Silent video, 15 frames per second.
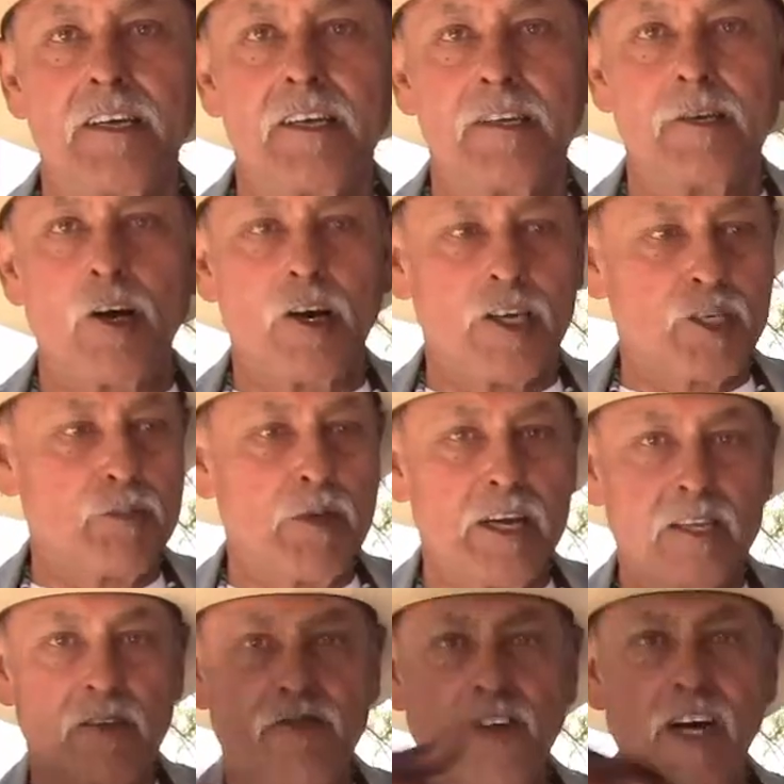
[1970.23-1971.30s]
You all
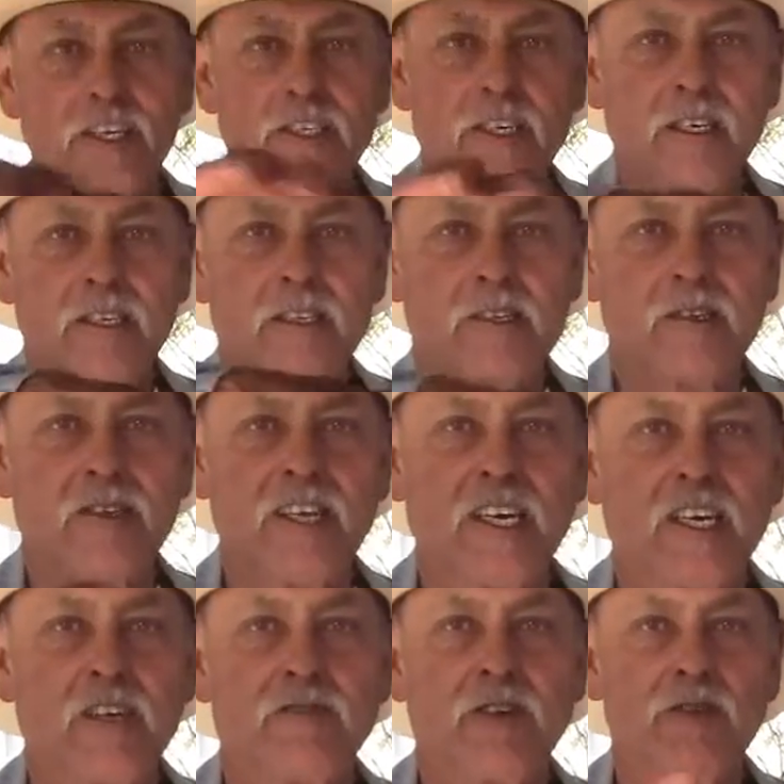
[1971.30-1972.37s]
expect the faucet to take
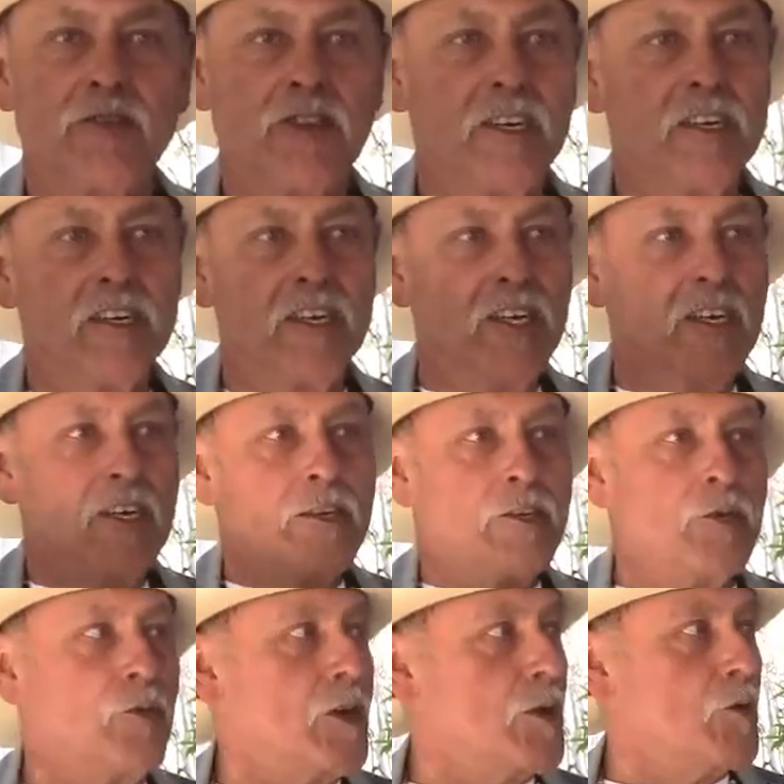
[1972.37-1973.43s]
care of everything.
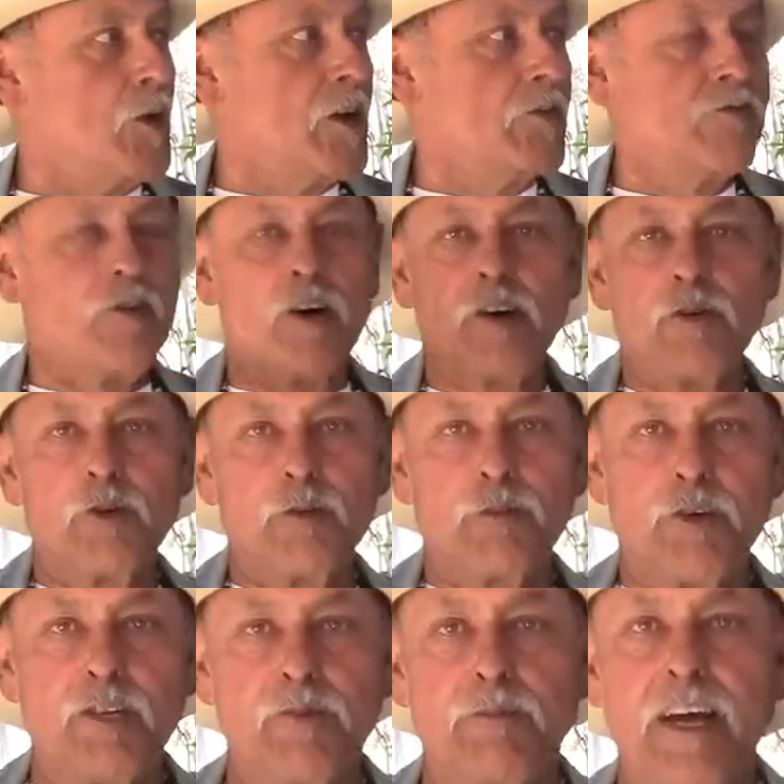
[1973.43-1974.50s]
You want a waterfall, you
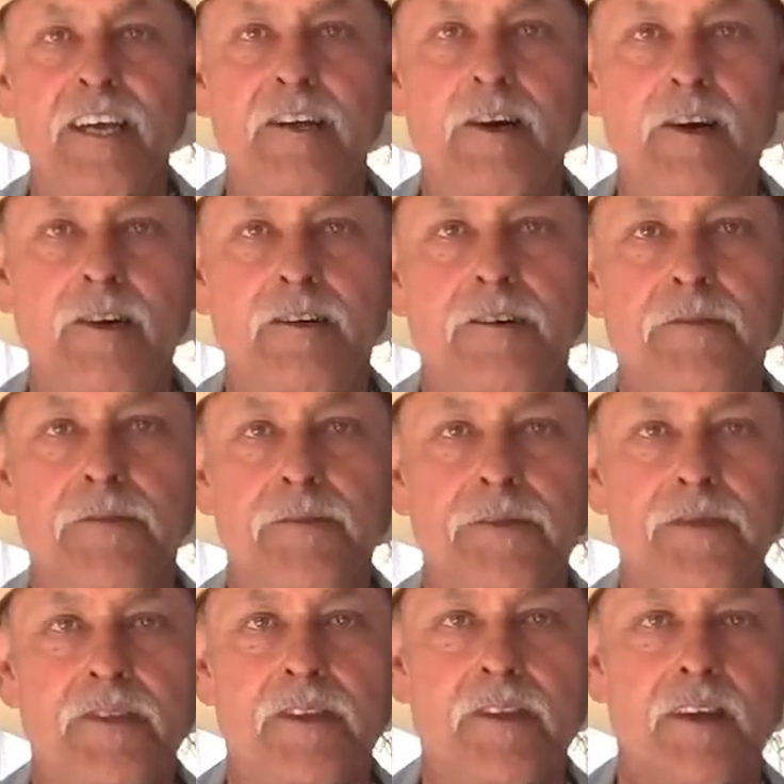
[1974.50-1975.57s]
put it in the backyard
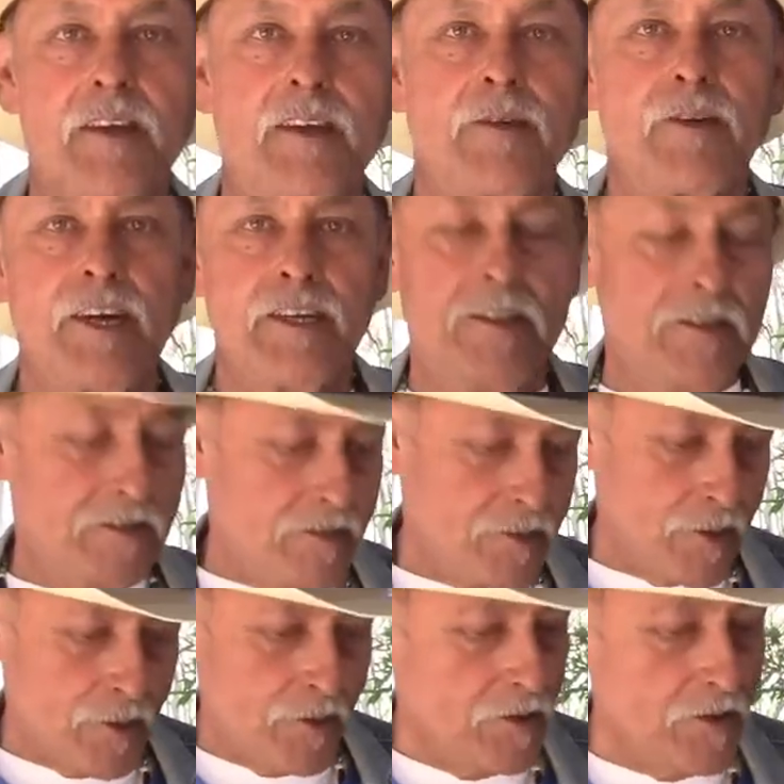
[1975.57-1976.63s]
right? So,